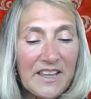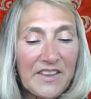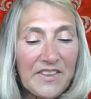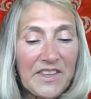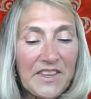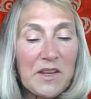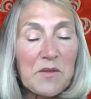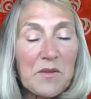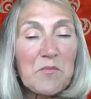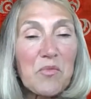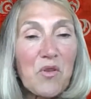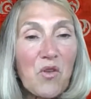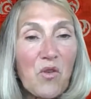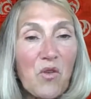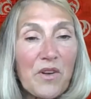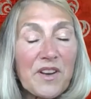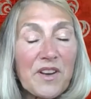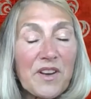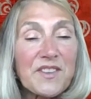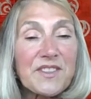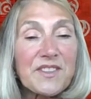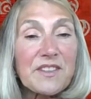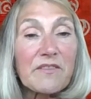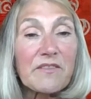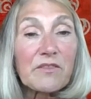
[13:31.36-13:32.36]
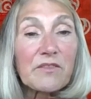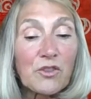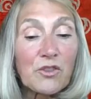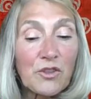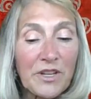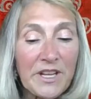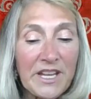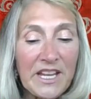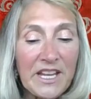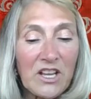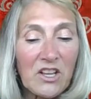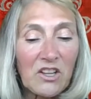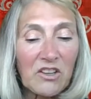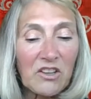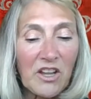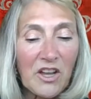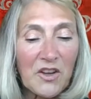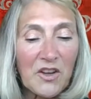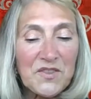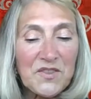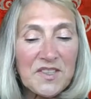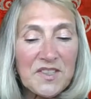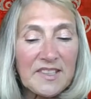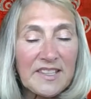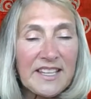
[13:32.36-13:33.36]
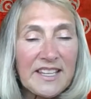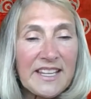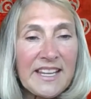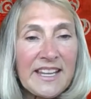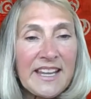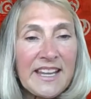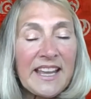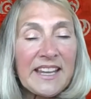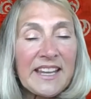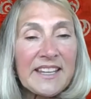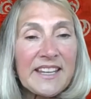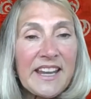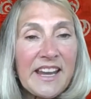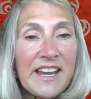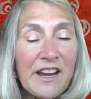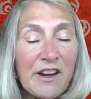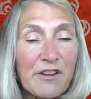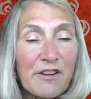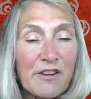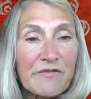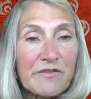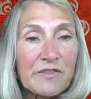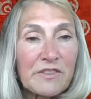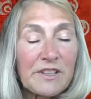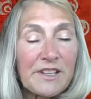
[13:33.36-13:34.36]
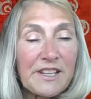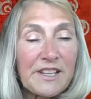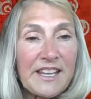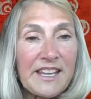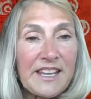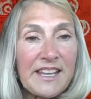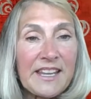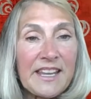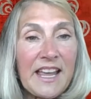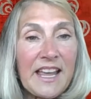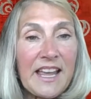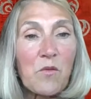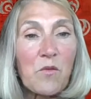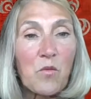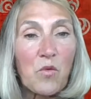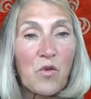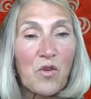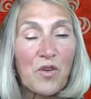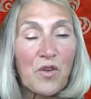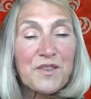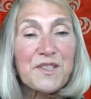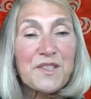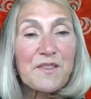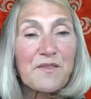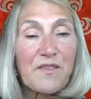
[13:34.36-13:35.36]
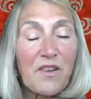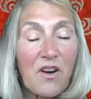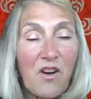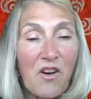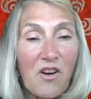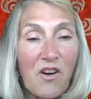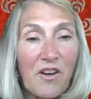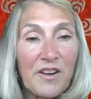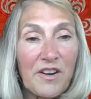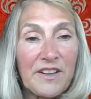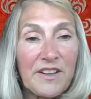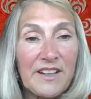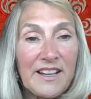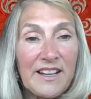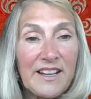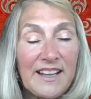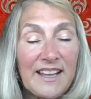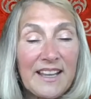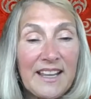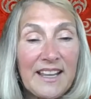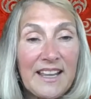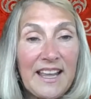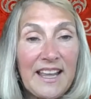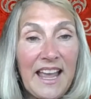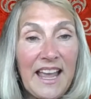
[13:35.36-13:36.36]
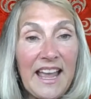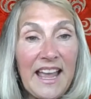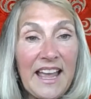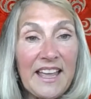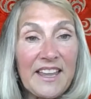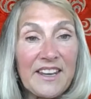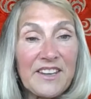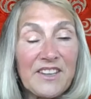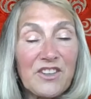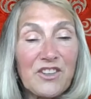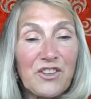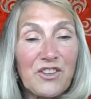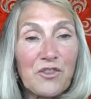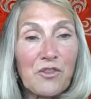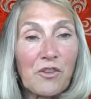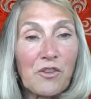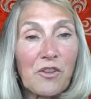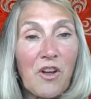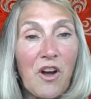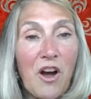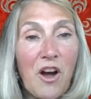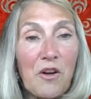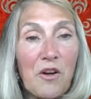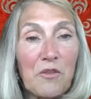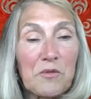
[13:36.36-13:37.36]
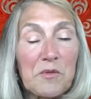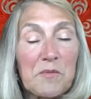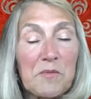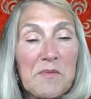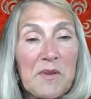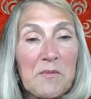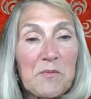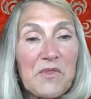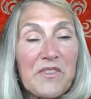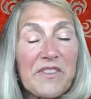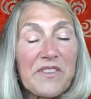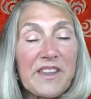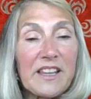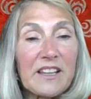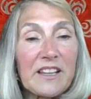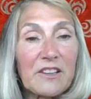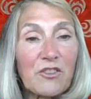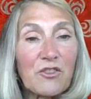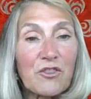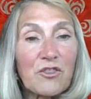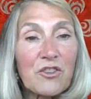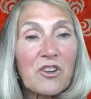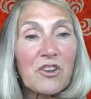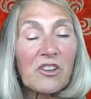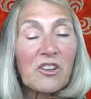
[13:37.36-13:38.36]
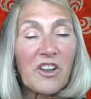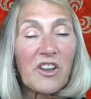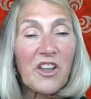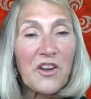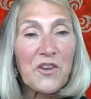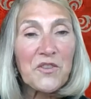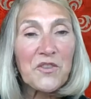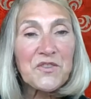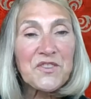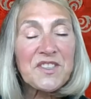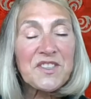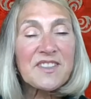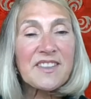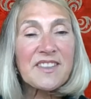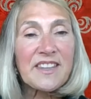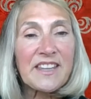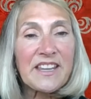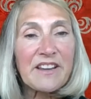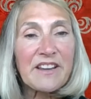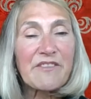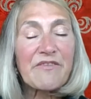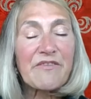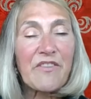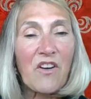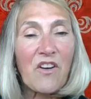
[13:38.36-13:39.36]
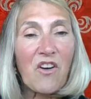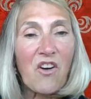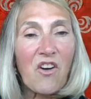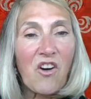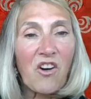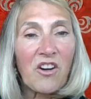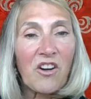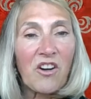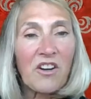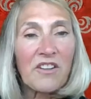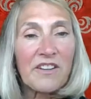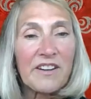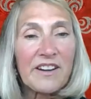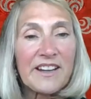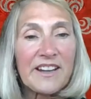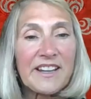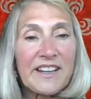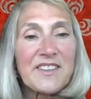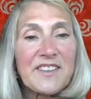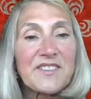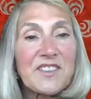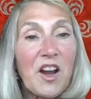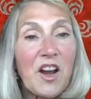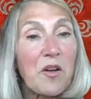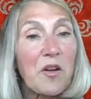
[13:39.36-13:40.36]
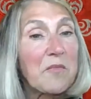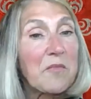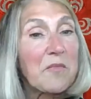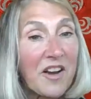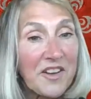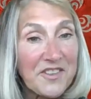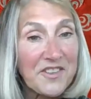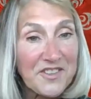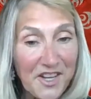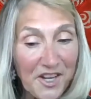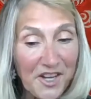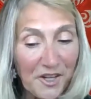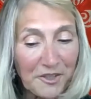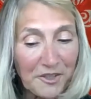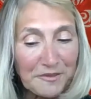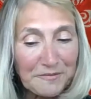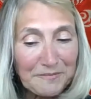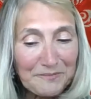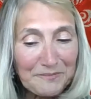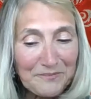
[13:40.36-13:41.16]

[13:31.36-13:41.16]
The importance of looking closely and carefully at works of art. And you'll all remember that look close, think far is our motto.